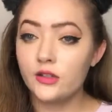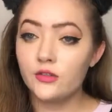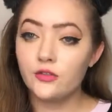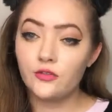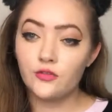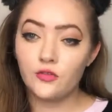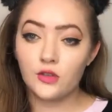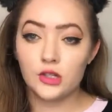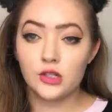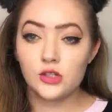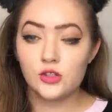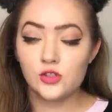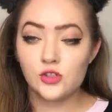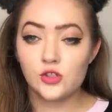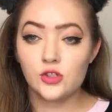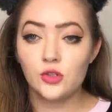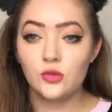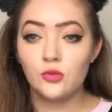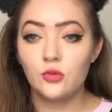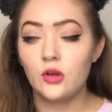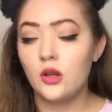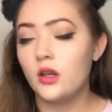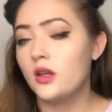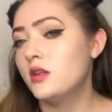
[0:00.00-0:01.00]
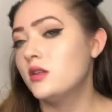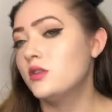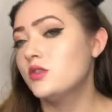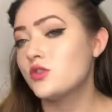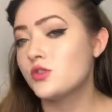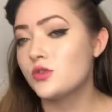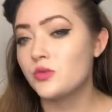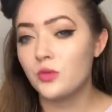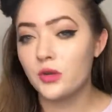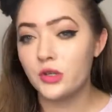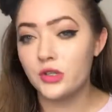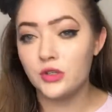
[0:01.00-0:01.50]
of finish you want and
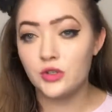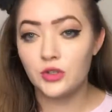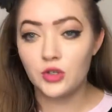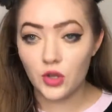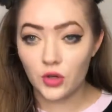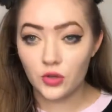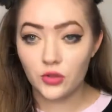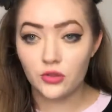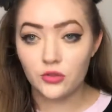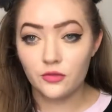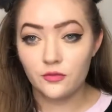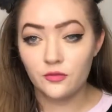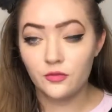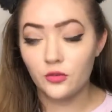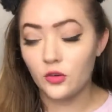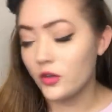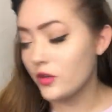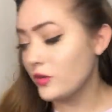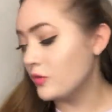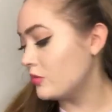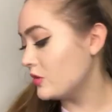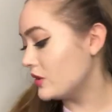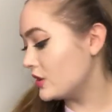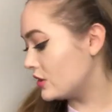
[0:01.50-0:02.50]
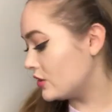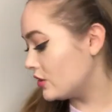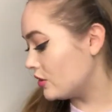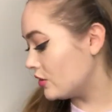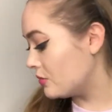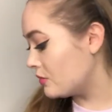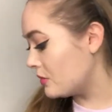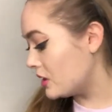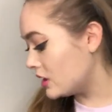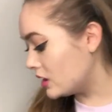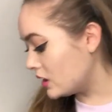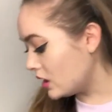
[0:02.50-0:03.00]
just what you go for with your
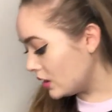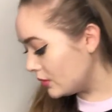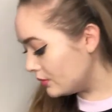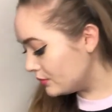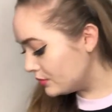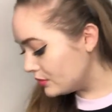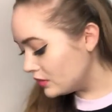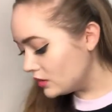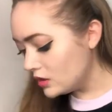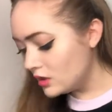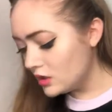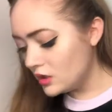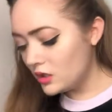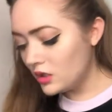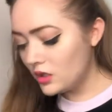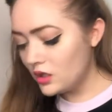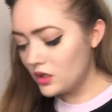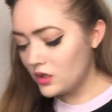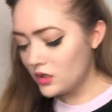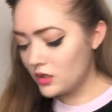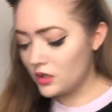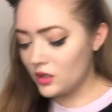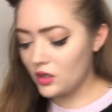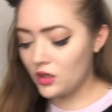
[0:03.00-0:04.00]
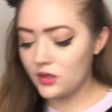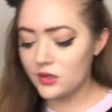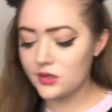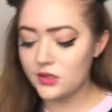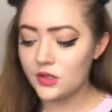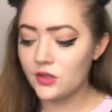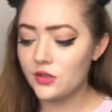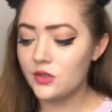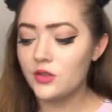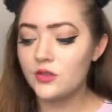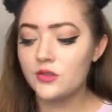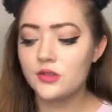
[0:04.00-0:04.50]
makeup. You can also
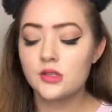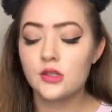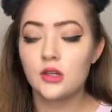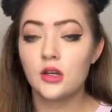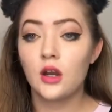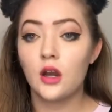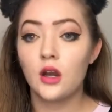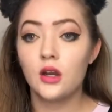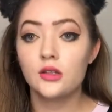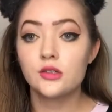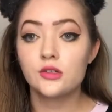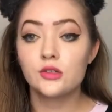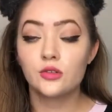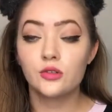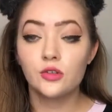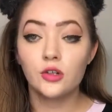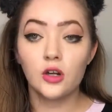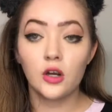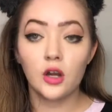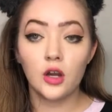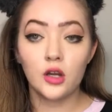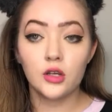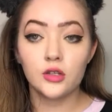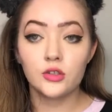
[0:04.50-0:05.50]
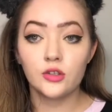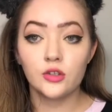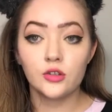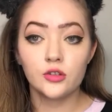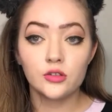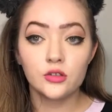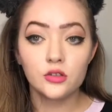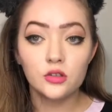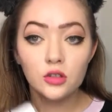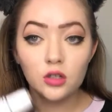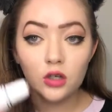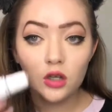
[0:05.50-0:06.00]
use the contour on your
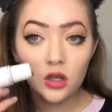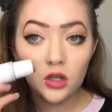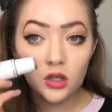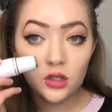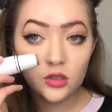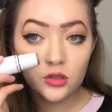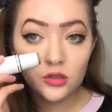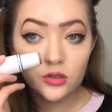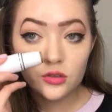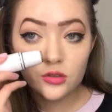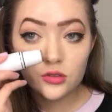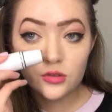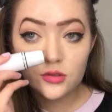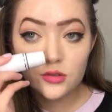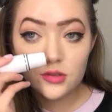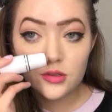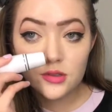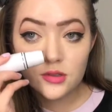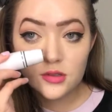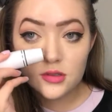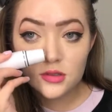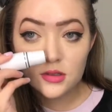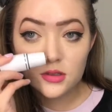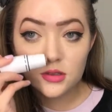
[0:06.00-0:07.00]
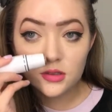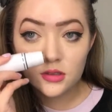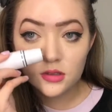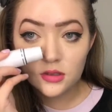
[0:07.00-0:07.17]
nose,